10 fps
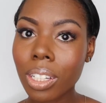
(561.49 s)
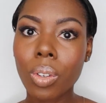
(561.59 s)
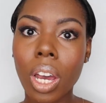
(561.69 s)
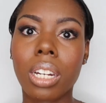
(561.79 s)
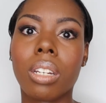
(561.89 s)
You
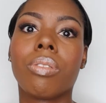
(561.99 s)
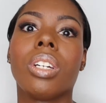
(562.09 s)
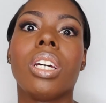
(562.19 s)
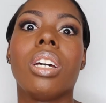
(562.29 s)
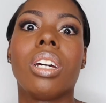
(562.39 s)
kind of
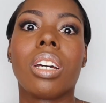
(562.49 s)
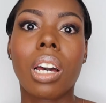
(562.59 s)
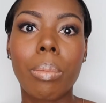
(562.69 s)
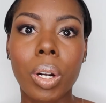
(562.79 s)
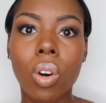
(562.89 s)

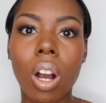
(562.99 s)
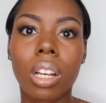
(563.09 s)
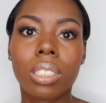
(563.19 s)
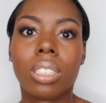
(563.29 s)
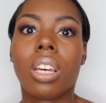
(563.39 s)
come across